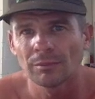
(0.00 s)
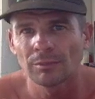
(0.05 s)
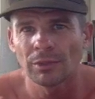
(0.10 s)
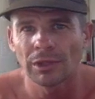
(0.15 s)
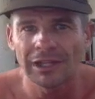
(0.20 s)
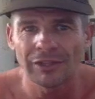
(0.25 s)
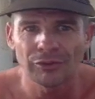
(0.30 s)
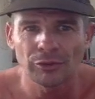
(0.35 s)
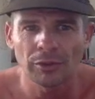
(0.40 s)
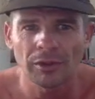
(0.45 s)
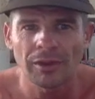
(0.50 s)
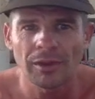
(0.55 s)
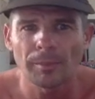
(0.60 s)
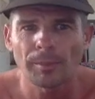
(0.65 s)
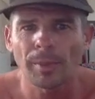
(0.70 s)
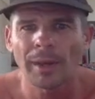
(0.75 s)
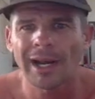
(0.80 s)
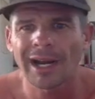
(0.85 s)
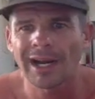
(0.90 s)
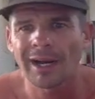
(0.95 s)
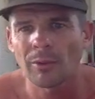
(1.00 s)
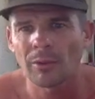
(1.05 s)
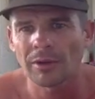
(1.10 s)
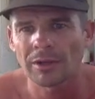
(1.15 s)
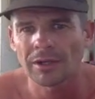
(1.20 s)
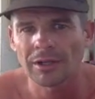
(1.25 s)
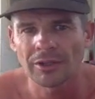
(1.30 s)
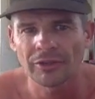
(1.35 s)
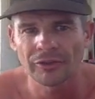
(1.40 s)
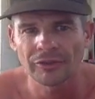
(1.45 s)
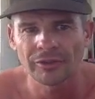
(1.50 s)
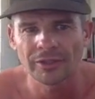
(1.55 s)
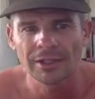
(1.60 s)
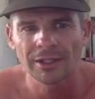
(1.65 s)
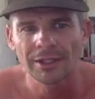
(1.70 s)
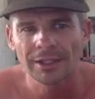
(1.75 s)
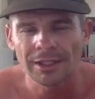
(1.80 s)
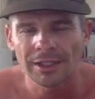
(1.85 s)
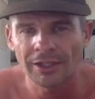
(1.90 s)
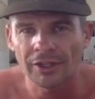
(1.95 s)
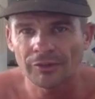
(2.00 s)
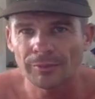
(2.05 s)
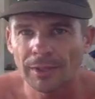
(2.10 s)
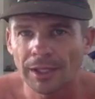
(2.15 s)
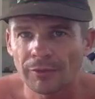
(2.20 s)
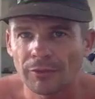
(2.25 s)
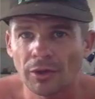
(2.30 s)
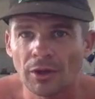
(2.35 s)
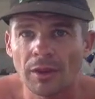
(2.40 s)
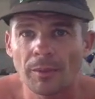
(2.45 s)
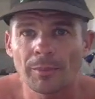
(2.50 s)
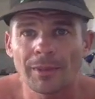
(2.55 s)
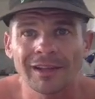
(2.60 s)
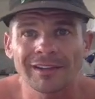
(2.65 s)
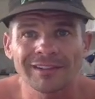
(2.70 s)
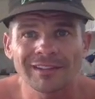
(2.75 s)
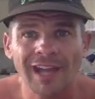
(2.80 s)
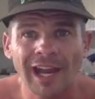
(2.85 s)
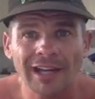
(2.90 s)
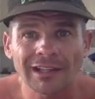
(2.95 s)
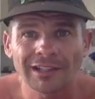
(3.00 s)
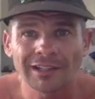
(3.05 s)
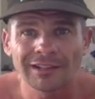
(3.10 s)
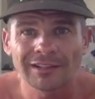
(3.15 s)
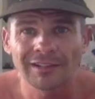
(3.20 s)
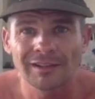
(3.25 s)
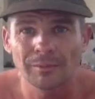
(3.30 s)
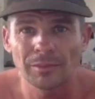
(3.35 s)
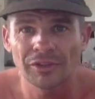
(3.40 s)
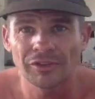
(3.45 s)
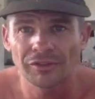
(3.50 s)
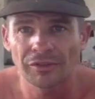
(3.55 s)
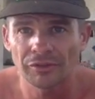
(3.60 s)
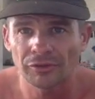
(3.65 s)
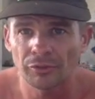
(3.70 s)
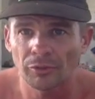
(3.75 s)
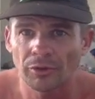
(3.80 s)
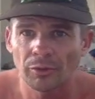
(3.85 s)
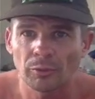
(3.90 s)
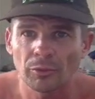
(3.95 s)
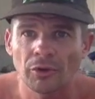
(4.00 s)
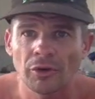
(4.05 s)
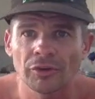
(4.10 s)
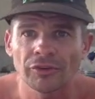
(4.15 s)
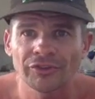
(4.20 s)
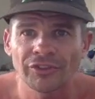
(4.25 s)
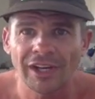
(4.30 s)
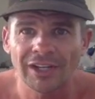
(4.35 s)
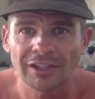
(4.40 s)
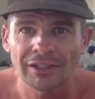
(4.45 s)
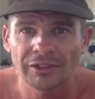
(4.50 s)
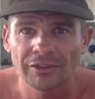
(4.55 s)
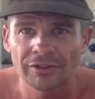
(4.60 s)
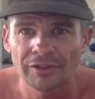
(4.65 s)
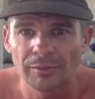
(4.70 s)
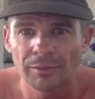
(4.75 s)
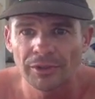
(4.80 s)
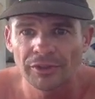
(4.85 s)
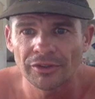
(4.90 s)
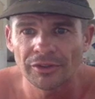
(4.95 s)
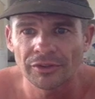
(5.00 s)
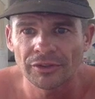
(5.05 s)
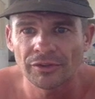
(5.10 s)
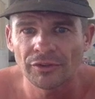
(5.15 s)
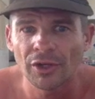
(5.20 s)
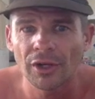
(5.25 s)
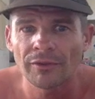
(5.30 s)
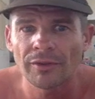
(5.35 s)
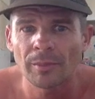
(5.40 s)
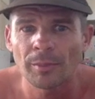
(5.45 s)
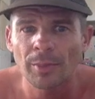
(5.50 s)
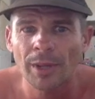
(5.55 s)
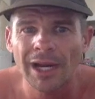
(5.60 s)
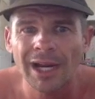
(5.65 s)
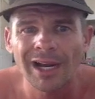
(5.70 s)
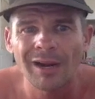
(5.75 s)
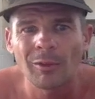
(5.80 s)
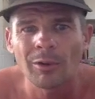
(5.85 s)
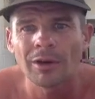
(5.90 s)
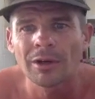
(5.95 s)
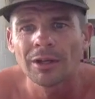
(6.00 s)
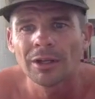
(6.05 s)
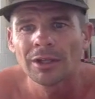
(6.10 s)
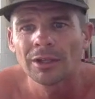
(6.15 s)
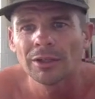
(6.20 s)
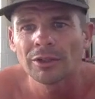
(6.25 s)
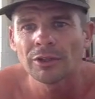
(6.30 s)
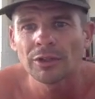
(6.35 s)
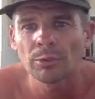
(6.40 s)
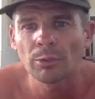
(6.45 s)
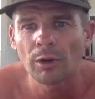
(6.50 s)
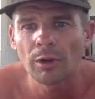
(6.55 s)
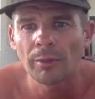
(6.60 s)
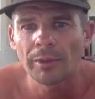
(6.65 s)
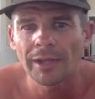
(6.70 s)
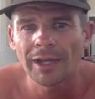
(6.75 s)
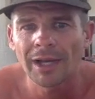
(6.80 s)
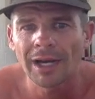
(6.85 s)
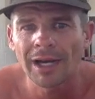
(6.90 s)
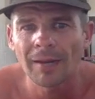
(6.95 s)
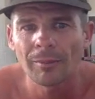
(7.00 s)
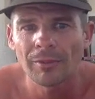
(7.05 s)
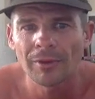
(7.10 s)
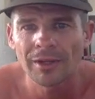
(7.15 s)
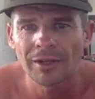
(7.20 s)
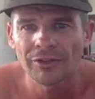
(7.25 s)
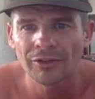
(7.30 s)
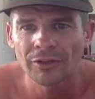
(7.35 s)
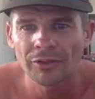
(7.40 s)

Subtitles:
But let's look at the power, because it doesn't matter if you've got the best tactics in the business or the worst tactics in the business. If you don't have the power, you won't be up there.